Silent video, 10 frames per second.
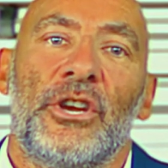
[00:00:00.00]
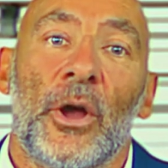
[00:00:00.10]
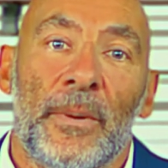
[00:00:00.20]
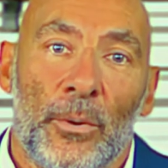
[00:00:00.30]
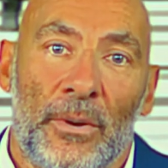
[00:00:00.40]

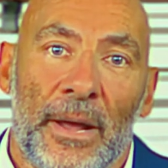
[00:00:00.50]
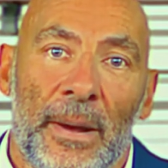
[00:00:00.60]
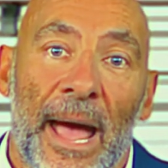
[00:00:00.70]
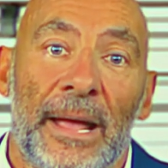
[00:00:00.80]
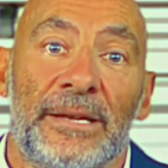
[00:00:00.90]
Jeremy will
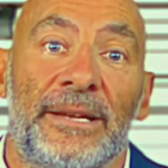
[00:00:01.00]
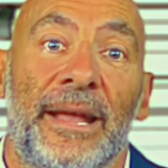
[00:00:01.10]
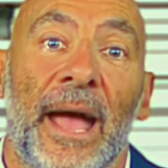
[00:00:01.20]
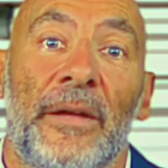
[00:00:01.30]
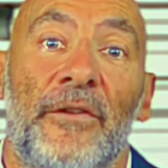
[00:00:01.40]
get
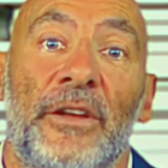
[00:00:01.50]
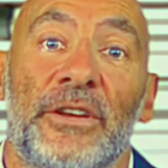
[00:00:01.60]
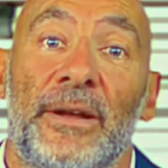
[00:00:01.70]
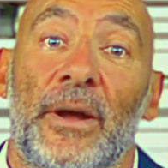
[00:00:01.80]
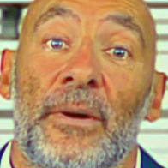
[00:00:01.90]
last. I
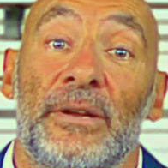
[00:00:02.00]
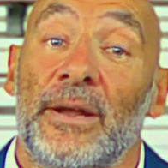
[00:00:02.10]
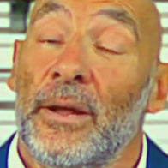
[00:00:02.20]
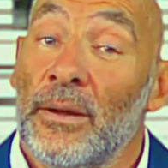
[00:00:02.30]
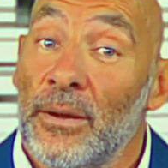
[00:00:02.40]
fucking
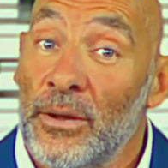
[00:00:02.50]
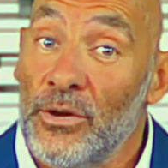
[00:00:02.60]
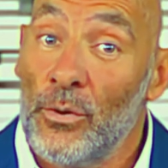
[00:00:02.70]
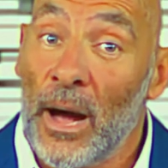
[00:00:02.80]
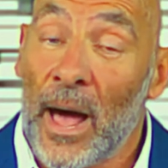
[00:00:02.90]
guarantee it.
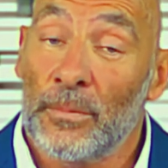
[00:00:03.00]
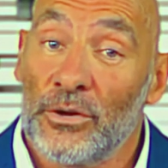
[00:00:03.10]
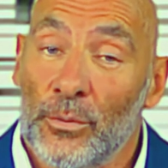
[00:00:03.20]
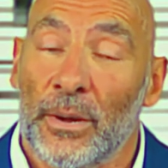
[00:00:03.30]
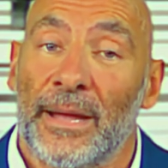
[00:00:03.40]
You
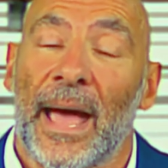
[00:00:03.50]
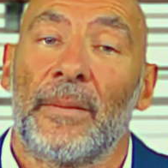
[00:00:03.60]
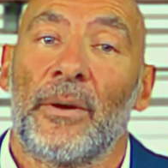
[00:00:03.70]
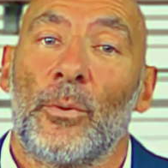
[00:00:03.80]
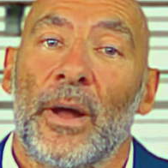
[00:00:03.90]
absolute f***.
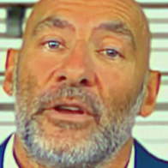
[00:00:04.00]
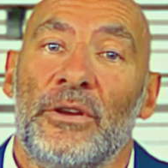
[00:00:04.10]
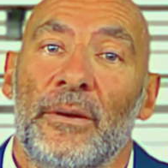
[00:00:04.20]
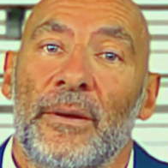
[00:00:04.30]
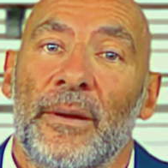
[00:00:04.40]

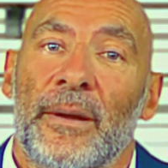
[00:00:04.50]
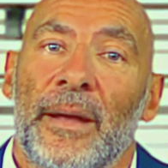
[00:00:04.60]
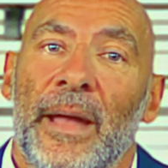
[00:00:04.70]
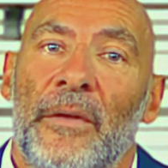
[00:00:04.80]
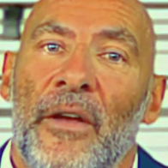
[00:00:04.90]

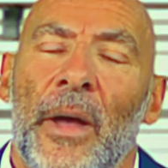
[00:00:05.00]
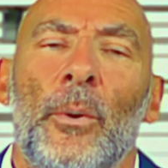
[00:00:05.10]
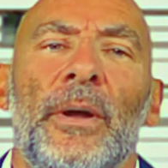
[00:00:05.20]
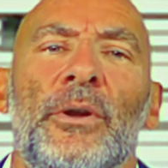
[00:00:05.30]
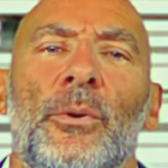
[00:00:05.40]
If I
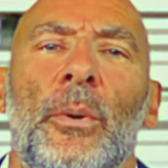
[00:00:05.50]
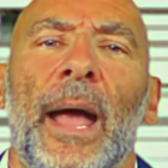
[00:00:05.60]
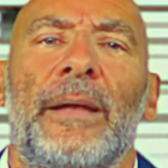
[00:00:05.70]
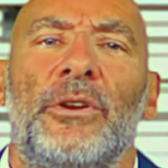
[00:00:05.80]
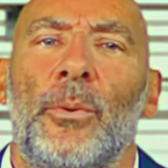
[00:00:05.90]
were you,
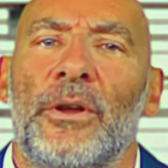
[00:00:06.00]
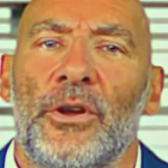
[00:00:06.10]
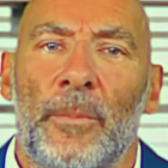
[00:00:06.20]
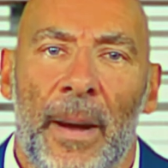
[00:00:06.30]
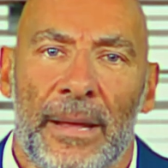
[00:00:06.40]
I'd
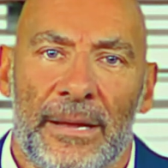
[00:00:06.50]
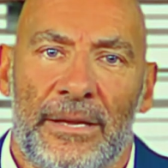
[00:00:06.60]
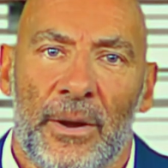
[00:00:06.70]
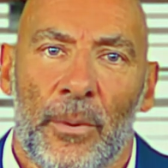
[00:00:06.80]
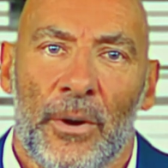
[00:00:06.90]
switch your bet
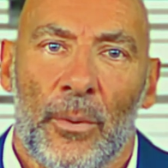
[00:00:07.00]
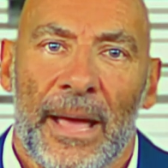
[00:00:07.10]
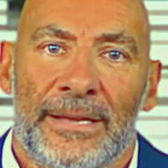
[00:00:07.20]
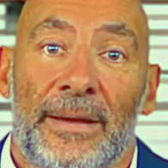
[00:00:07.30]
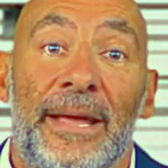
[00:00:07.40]
to someone
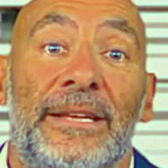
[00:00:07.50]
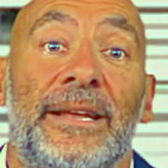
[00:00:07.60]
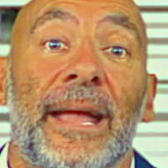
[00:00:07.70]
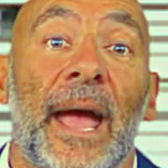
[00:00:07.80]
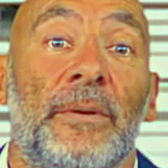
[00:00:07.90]
who has at
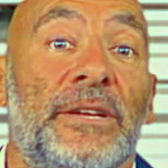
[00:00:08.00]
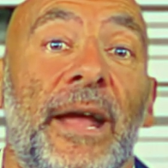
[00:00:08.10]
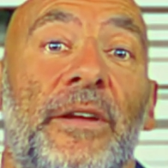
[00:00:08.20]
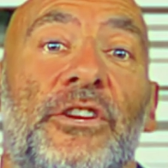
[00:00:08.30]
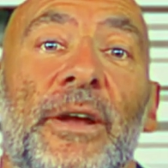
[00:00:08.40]
least an
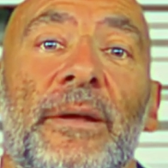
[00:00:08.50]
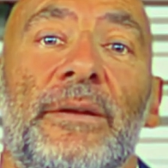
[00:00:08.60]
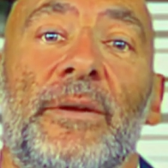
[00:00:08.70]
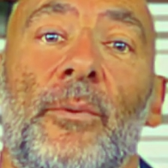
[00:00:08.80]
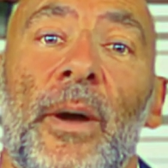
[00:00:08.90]
outside
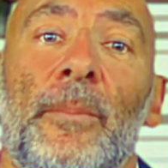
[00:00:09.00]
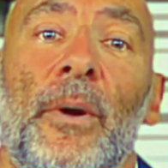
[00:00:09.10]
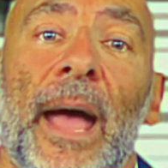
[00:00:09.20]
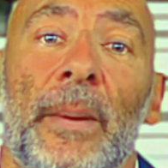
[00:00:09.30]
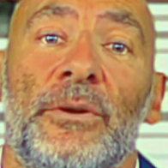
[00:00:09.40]
chance, like
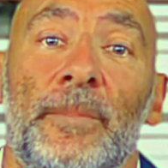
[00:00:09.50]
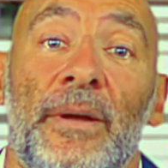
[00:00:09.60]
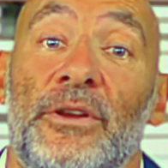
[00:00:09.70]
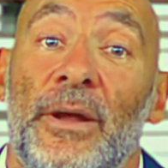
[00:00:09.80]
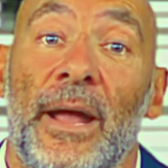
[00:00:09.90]
perhaps
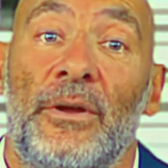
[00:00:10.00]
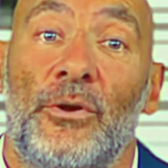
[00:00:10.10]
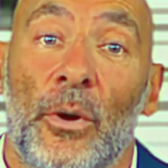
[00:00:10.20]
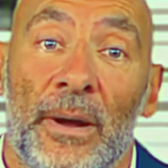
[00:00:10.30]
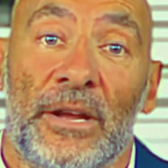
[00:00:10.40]
PGA
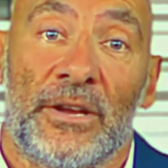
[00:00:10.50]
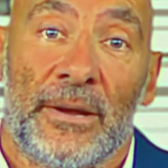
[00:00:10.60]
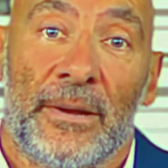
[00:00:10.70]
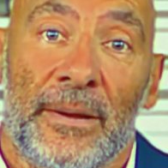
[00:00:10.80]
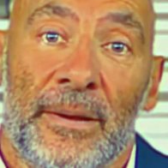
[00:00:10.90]
Tour legend.